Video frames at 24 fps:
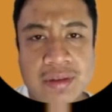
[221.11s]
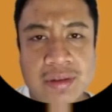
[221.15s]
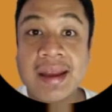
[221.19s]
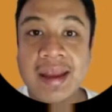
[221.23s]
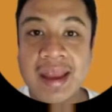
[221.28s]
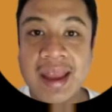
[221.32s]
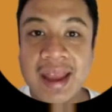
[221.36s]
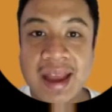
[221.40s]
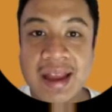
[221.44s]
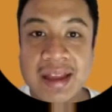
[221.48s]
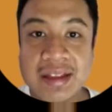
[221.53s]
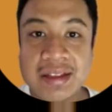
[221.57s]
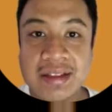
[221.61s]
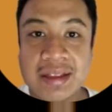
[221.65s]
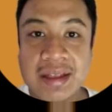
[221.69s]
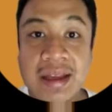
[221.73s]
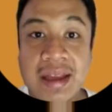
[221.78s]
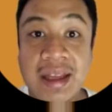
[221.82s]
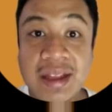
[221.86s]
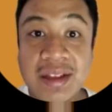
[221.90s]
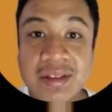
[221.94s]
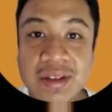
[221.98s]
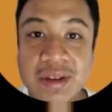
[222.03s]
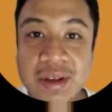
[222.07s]
Next,
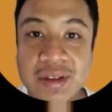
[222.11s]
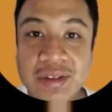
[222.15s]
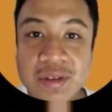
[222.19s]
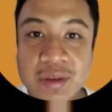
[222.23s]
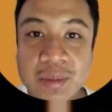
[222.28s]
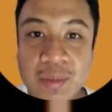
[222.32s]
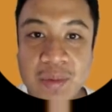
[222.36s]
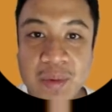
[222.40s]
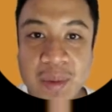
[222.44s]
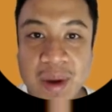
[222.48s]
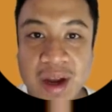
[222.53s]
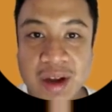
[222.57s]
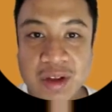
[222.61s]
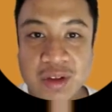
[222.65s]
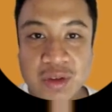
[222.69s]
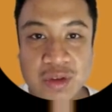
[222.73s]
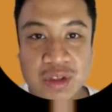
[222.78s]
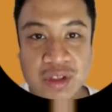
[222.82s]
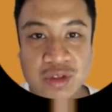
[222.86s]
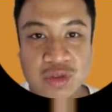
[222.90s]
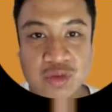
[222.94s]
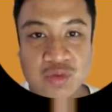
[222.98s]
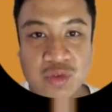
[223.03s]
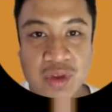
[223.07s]
even if a model
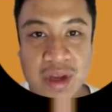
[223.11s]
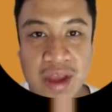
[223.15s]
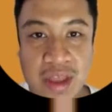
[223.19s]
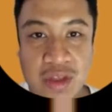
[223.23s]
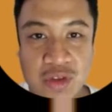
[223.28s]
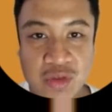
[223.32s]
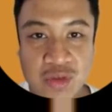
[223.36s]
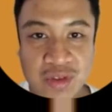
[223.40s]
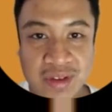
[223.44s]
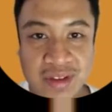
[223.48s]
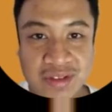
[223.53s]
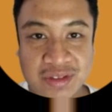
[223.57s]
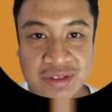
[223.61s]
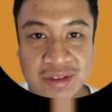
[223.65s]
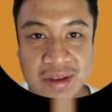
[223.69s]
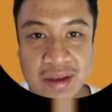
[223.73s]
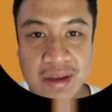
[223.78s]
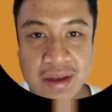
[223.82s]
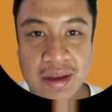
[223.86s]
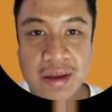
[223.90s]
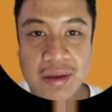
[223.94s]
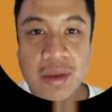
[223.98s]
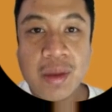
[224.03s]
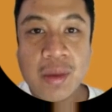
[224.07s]
can rank risk,
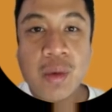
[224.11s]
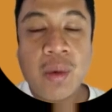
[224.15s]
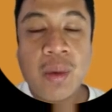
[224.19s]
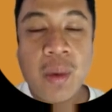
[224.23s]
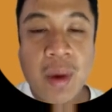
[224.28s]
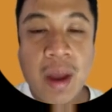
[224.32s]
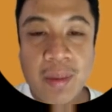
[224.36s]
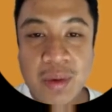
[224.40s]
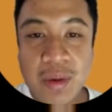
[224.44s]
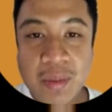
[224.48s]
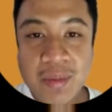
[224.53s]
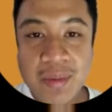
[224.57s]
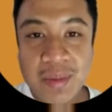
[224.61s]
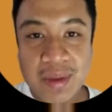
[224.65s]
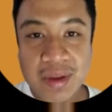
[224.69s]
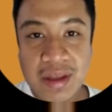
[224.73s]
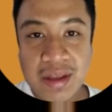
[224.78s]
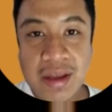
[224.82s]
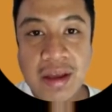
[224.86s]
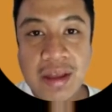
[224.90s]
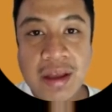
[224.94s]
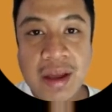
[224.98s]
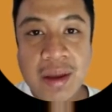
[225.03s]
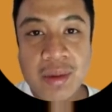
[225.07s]
the
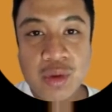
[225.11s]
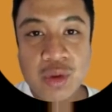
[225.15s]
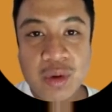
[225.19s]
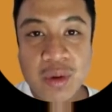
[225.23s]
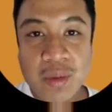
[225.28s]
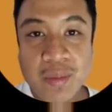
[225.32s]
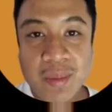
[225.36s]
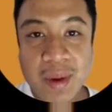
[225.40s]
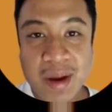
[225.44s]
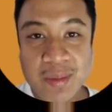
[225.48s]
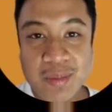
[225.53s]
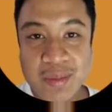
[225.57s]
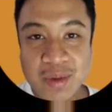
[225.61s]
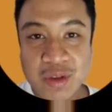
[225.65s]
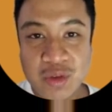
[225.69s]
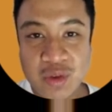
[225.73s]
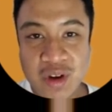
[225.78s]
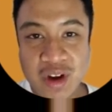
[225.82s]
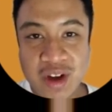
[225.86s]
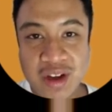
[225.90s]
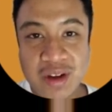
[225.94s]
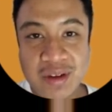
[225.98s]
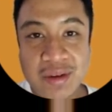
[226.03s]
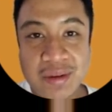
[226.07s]
probability number might be
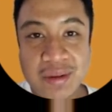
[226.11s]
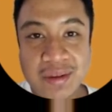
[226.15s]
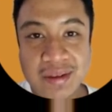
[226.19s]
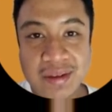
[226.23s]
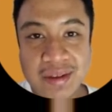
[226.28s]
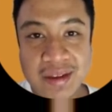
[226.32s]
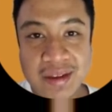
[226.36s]
wrong.